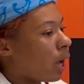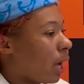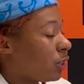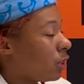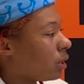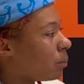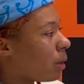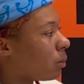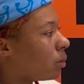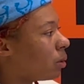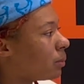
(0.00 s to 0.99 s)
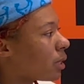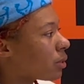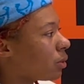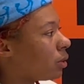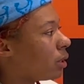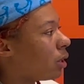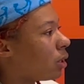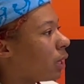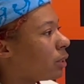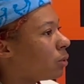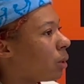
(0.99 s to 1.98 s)
I chill in my room. That's literally all
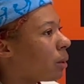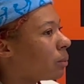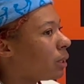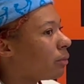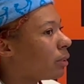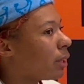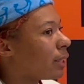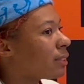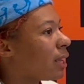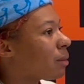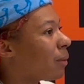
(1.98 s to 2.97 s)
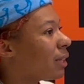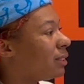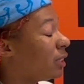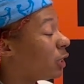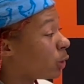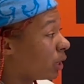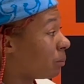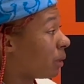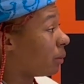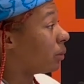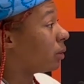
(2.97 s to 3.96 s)
I do. I would even like take my dinner in
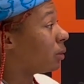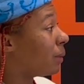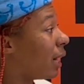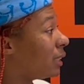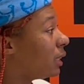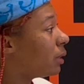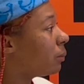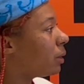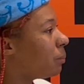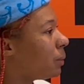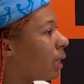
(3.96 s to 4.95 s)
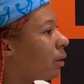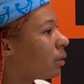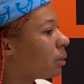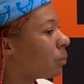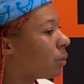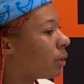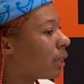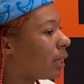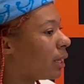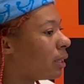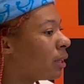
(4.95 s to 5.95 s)
my room. I mm. didn't want to be out anymore.
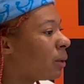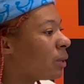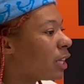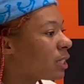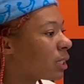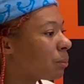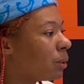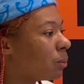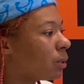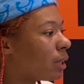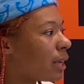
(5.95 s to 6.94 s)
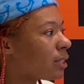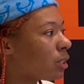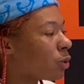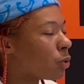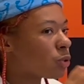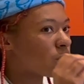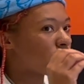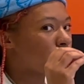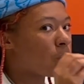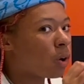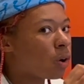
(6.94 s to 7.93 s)
And it took me realizing those
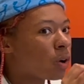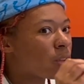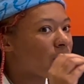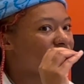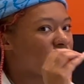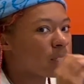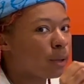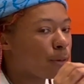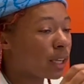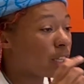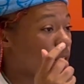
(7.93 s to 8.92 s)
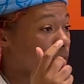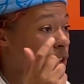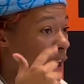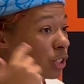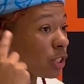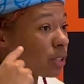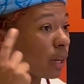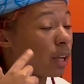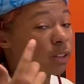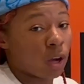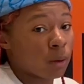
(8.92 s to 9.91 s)
small, insignificant changes that
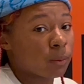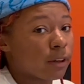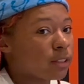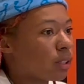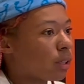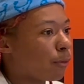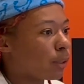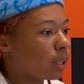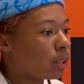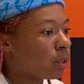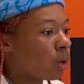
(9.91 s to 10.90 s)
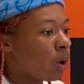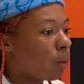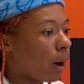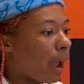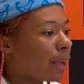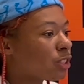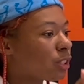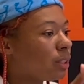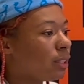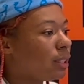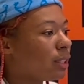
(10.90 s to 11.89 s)
I thought were insignificant were actually
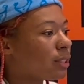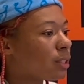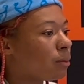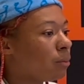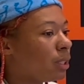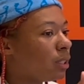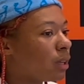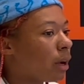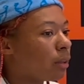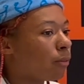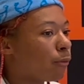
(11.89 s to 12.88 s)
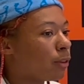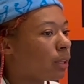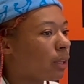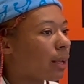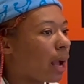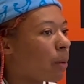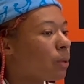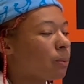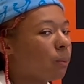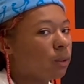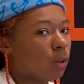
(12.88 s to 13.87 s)
leading to me not even feeling like I
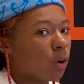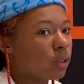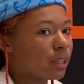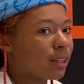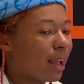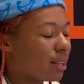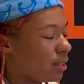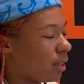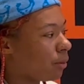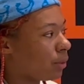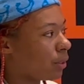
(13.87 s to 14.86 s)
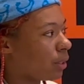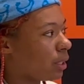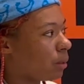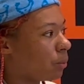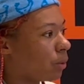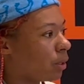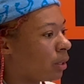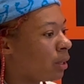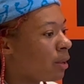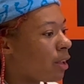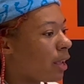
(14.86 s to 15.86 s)
was belonging at Xavier anymore.
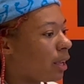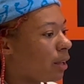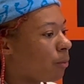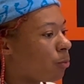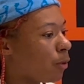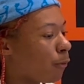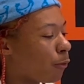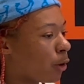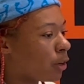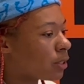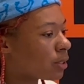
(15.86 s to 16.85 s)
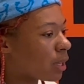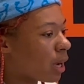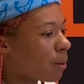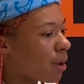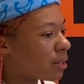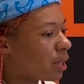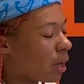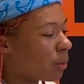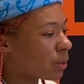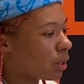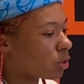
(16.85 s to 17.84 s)
And the first time I said I
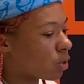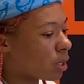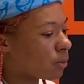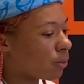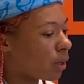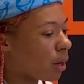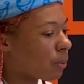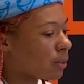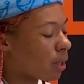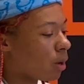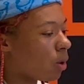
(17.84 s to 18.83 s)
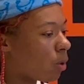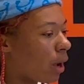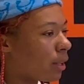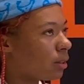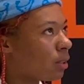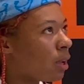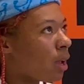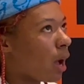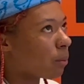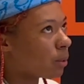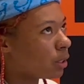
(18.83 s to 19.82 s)
was going to transfer, I was like, oh, I,
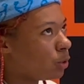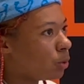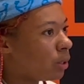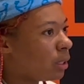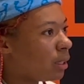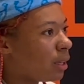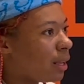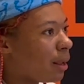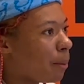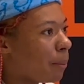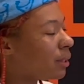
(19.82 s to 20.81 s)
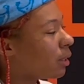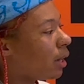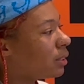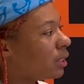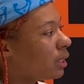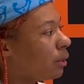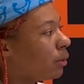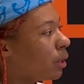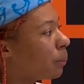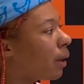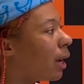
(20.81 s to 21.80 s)
I'm going to do it. But then I didn't even
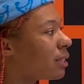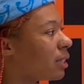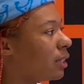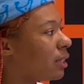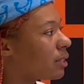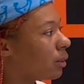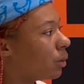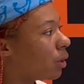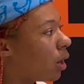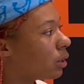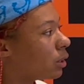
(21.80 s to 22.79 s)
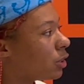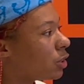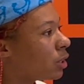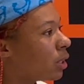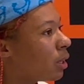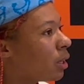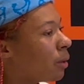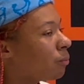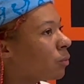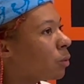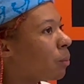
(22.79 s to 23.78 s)
apply to any single college. Mm
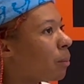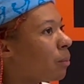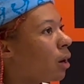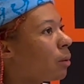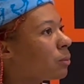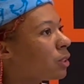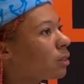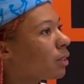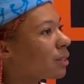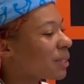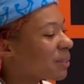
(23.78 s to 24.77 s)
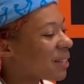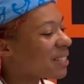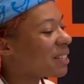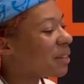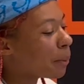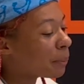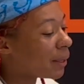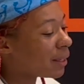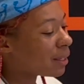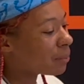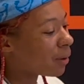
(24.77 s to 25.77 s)
my mom, she thinks it's because of ill
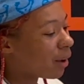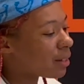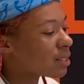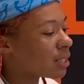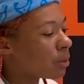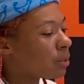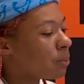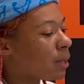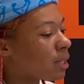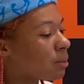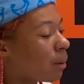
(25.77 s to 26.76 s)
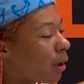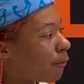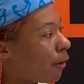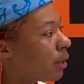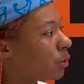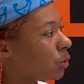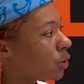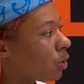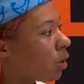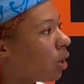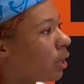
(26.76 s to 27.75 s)
planning, but honestly, it was because my final
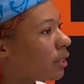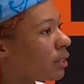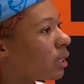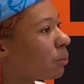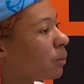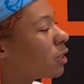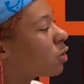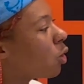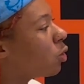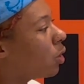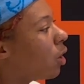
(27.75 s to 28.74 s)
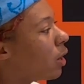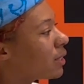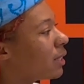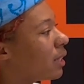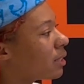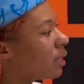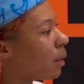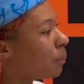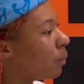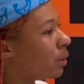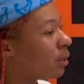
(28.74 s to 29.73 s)
straw, it took me so long to get to
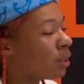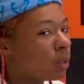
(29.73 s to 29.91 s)
that point.